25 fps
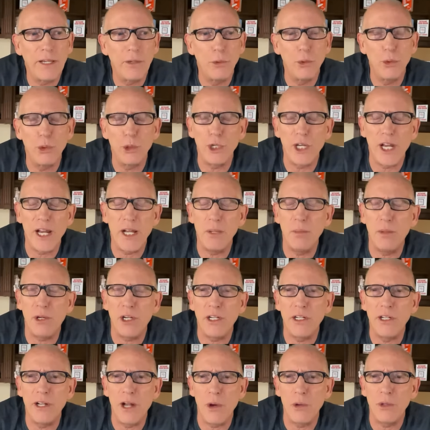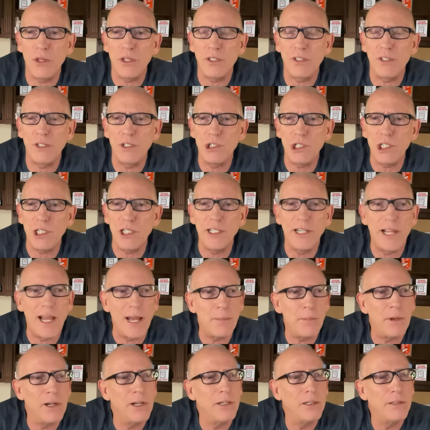Would anybody know that the cheating
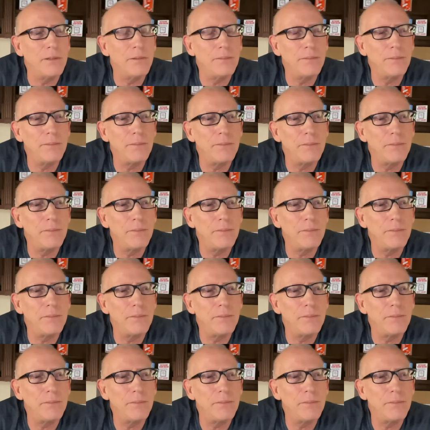happened?